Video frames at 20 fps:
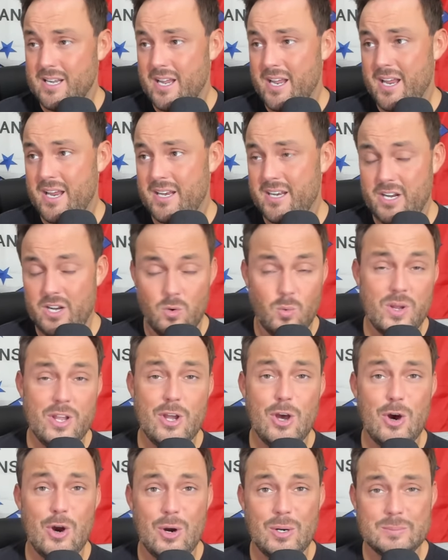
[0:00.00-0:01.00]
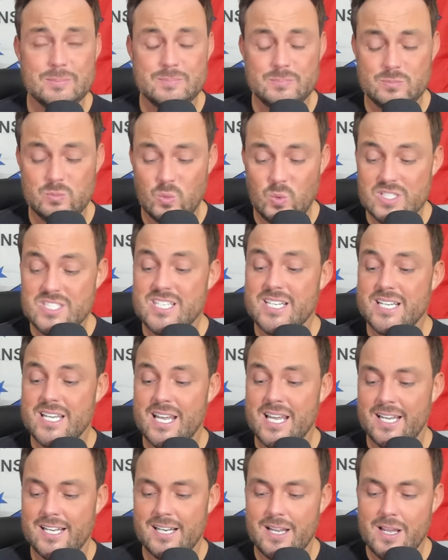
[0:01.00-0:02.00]
And here we are, once
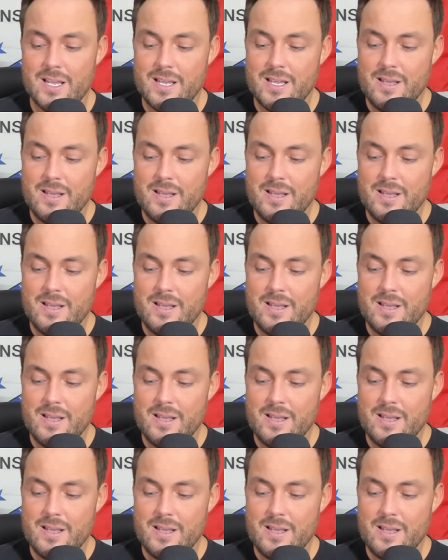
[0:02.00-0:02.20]
again,